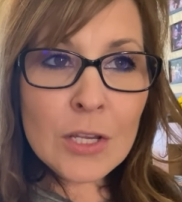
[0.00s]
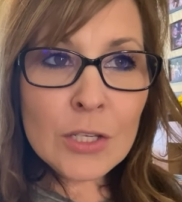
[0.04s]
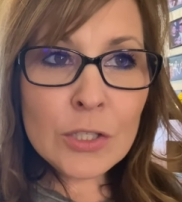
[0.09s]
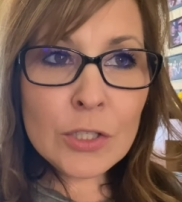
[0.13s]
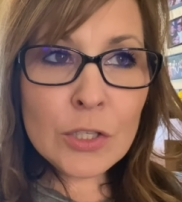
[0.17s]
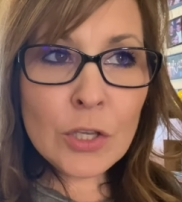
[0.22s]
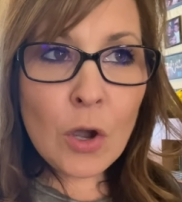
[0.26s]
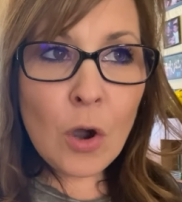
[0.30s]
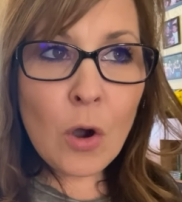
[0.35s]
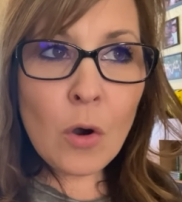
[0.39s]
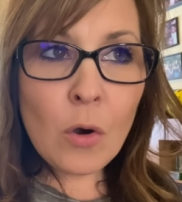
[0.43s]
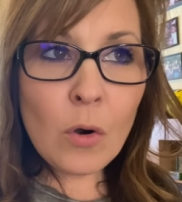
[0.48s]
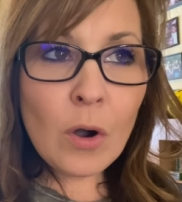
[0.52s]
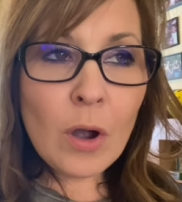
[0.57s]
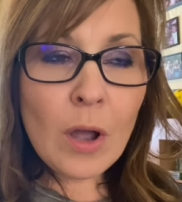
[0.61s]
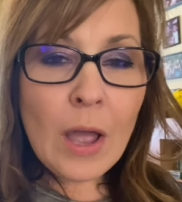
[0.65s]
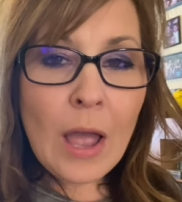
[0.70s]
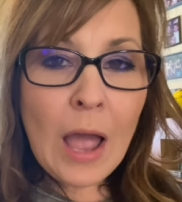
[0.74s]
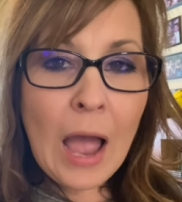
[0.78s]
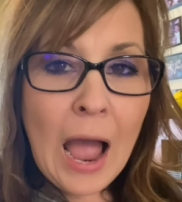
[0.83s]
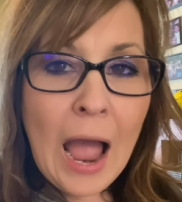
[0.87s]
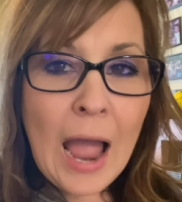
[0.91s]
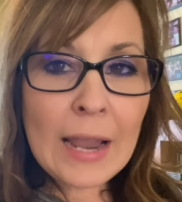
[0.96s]
So
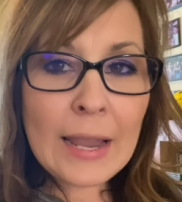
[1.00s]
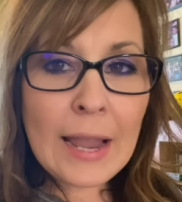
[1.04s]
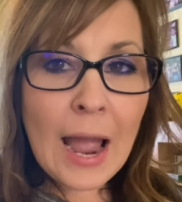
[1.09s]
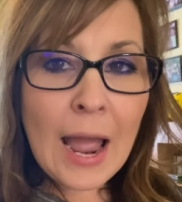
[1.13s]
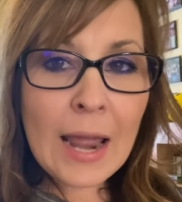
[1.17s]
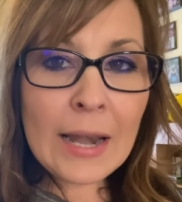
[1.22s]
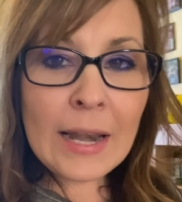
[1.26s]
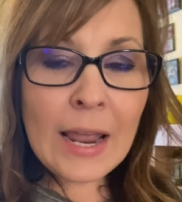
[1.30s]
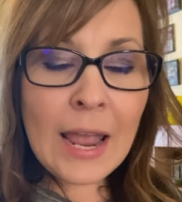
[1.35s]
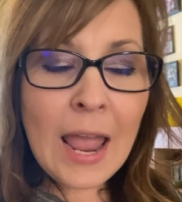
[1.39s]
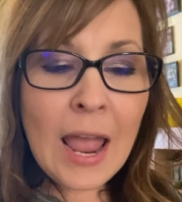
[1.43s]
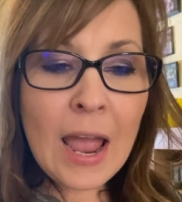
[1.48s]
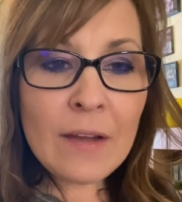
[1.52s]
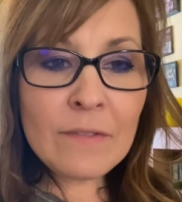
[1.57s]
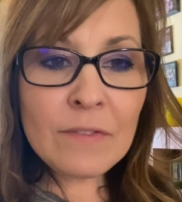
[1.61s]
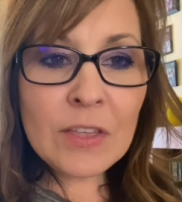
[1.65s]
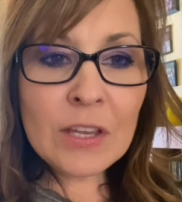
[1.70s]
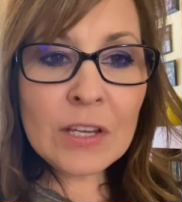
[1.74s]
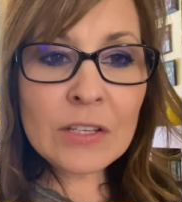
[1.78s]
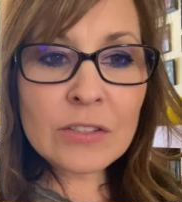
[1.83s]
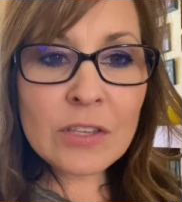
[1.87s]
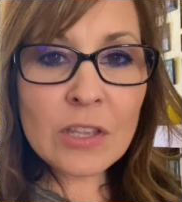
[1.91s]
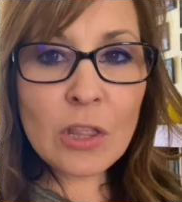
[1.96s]
I kind of have
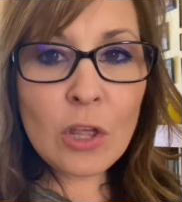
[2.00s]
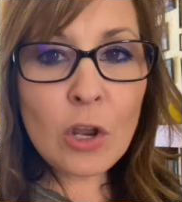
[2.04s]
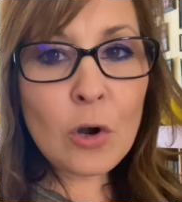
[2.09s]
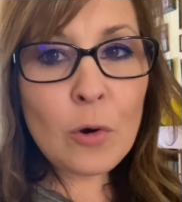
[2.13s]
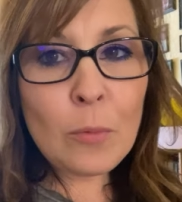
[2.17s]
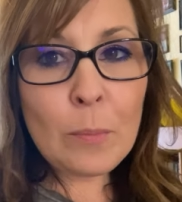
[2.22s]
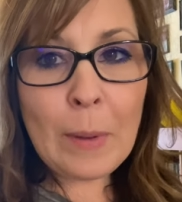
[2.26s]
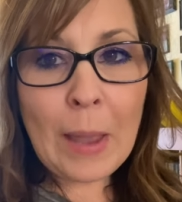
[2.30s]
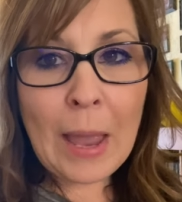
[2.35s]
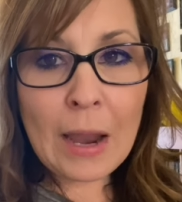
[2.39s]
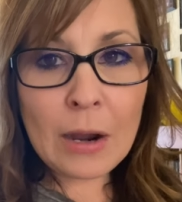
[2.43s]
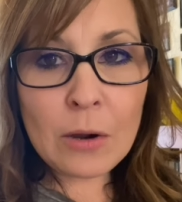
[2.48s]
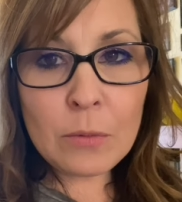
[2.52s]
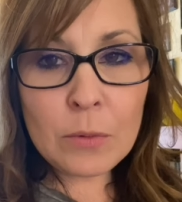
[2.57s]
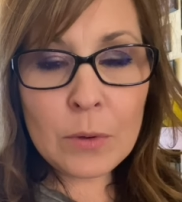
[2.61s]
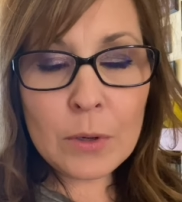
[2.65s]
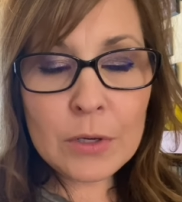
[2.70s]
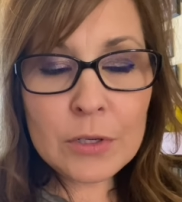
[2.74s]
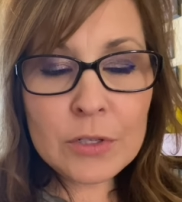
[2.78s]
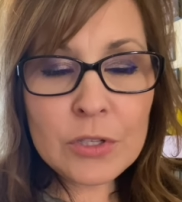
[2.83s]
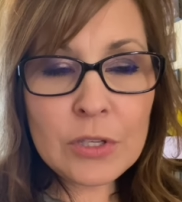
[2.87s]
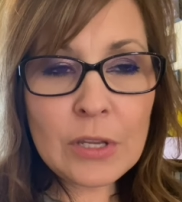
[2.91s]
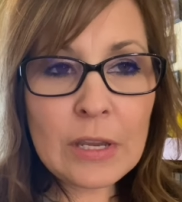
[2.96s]
things a little
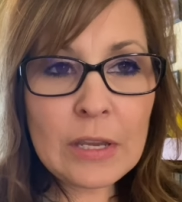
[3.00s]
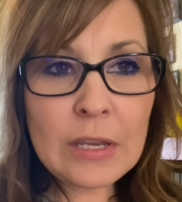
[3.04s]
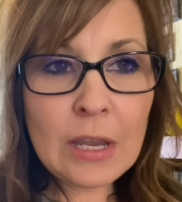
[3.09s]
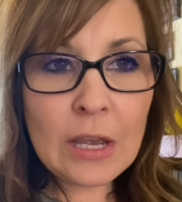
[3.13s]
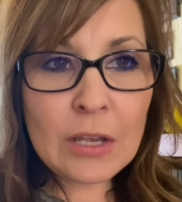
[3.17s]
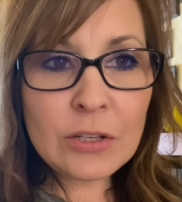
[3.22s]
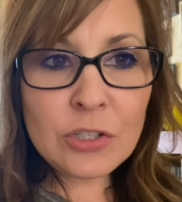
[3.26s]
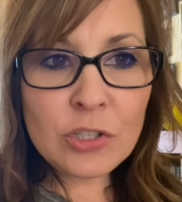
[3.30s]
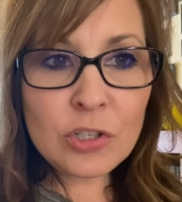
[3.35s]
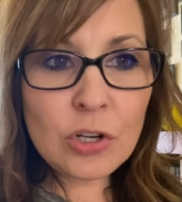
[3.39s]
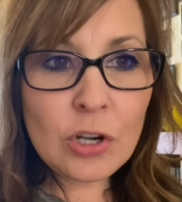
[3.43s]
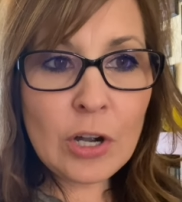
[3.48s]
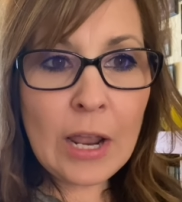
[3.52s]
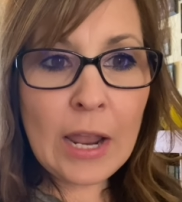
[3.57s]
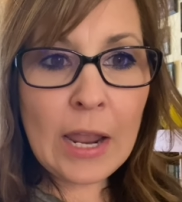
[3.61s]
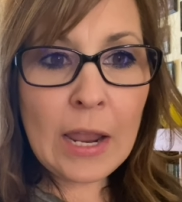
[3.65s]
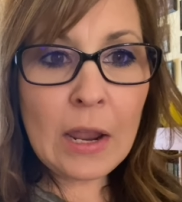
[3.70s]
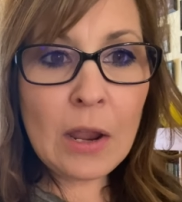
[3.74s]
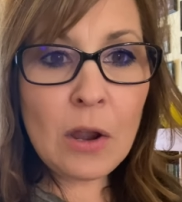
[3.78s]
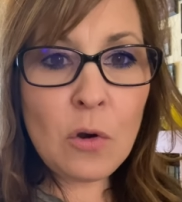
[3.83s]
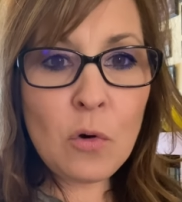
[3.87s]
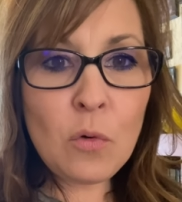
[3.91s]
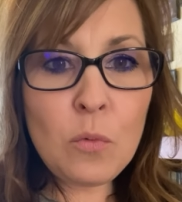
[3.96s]
backwards.
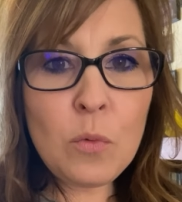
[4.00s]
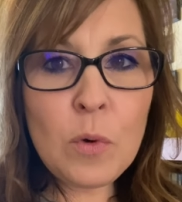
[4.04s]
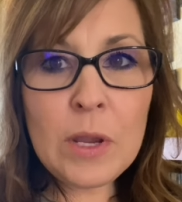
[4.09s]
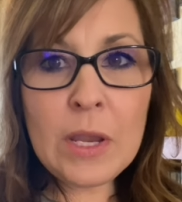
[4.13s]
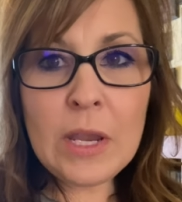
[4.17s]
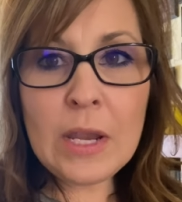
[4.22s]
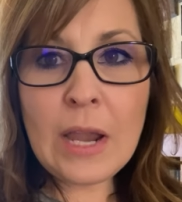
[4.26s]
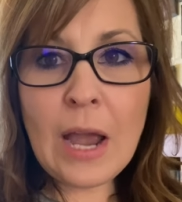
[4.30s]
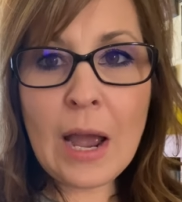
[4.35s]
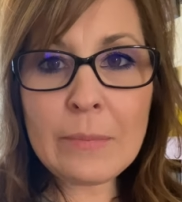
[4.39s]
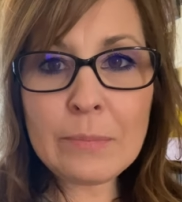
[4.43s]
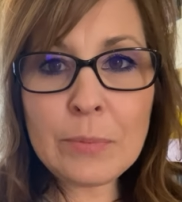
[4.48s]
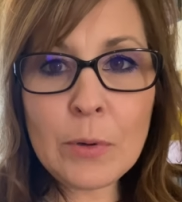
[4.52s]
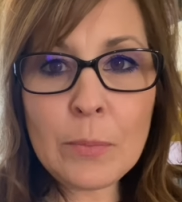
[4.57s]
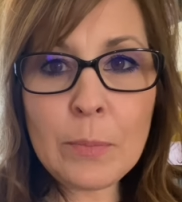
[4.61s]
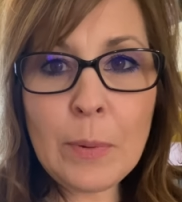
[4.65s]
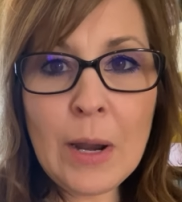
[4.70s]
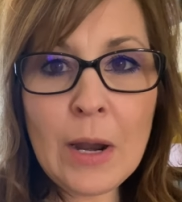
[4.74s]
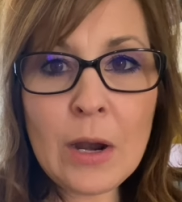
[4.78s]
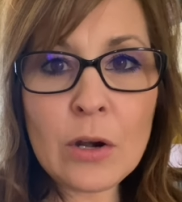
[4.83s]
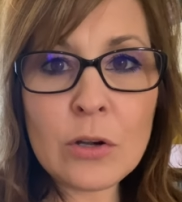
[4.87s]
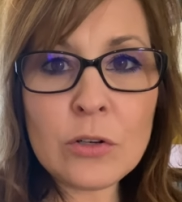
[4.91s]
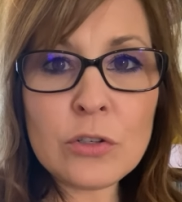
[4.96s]
Yesterday we got
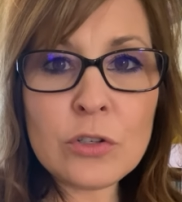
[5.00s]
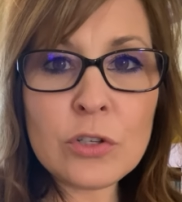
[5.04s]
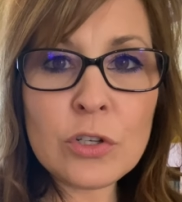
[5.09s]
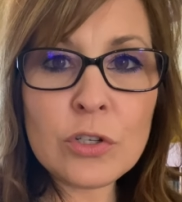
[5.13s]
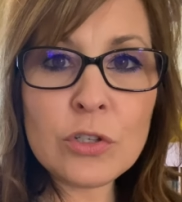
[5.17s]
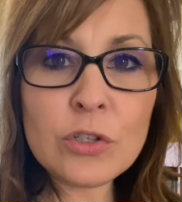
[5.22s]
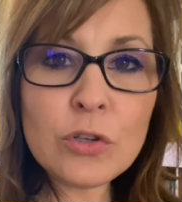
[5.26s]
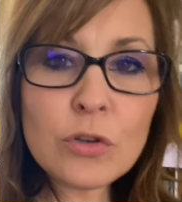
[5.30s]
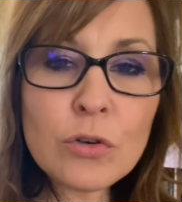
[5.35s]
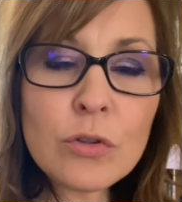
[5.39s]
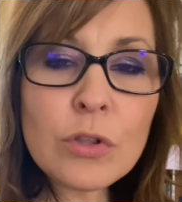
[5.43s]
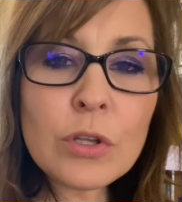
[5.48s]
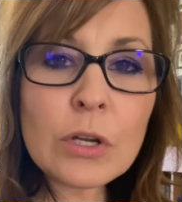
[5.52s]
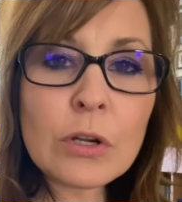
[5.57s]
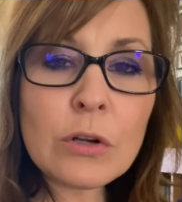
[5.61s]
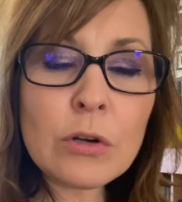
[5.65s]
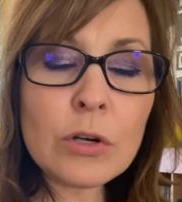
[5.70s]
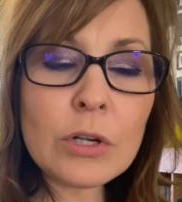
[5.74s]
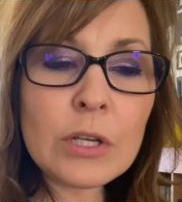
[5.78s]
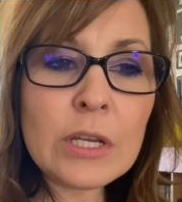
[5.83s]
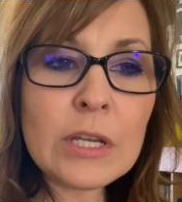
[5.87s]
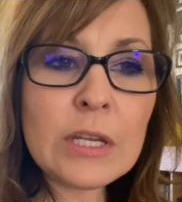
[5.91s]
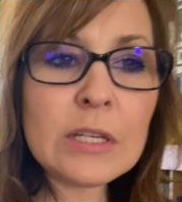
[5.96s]
prepared to do the
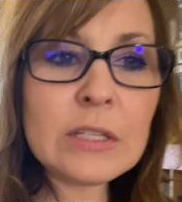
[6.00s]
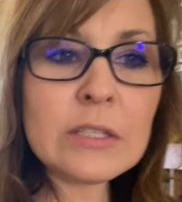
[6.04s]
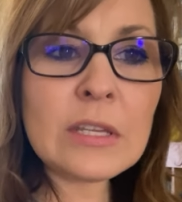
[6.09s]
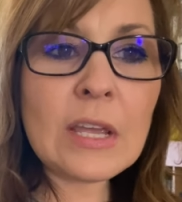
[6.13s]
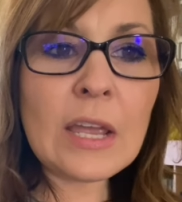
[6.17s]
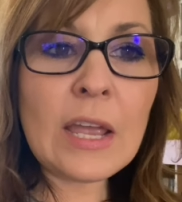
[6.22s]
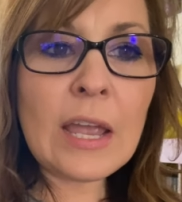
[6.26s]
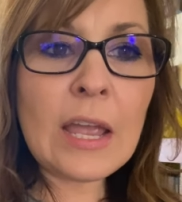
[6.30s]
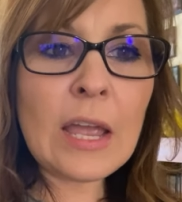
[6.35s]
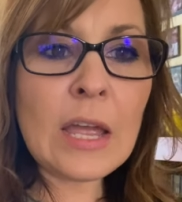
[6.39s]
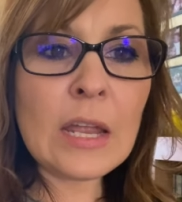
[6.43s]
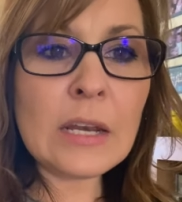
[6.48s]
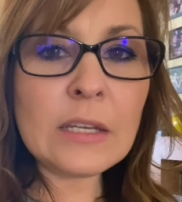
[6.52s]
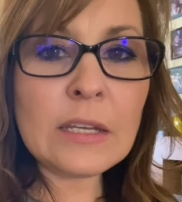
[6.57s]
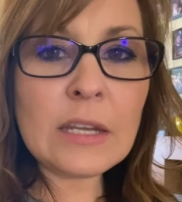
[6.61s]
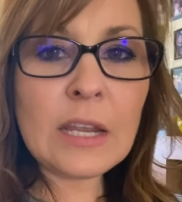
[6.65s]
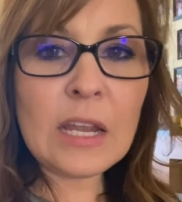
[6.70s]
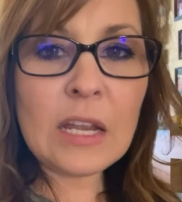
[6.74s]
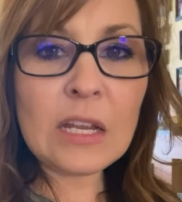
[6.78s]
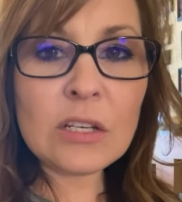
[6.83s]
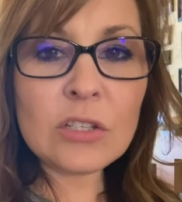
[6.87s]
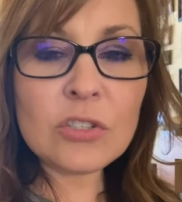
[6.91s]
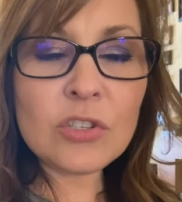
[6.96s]
cookies and
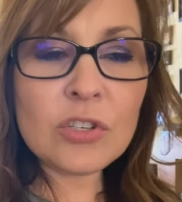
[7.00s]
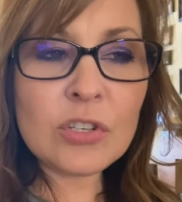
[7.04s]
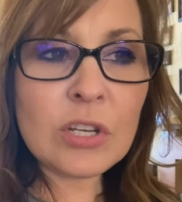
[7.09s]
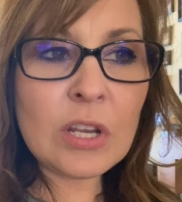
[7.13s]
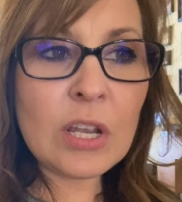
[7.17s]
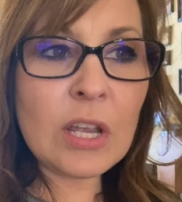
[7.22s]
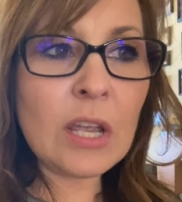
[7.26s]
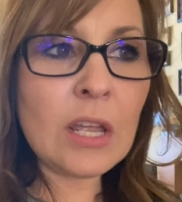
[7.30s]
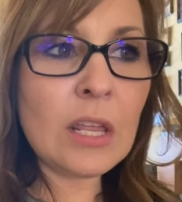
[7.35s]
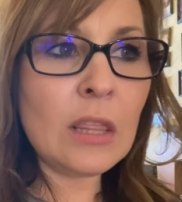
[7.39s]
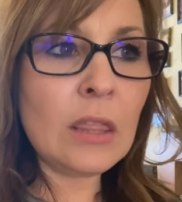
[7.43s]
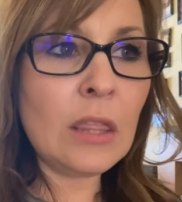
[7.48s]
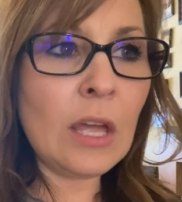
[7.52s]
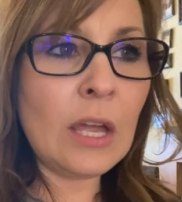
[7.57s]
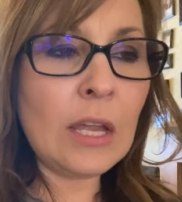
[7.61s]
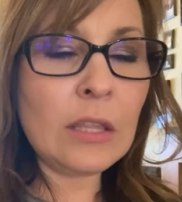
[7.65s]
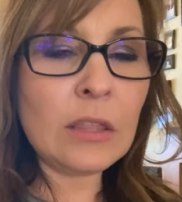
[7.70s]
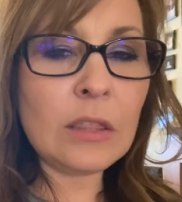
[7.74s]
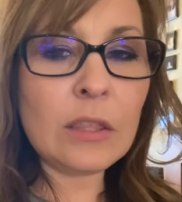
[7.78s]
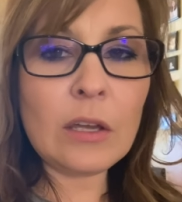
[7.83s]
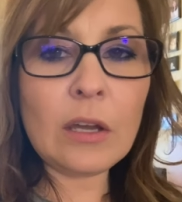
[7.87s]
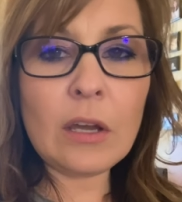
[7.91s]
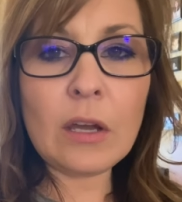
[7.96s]
Gage did
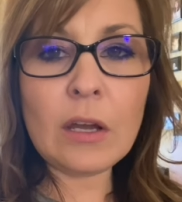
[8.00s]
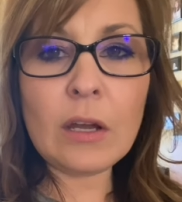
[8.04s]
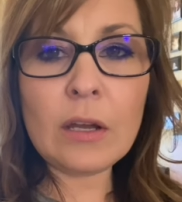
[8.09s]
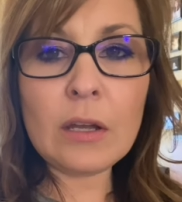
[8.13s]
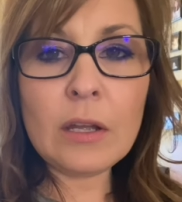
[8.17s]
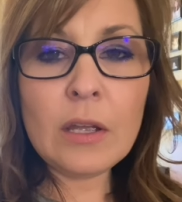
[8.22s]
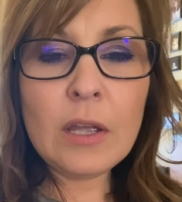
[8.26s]
like the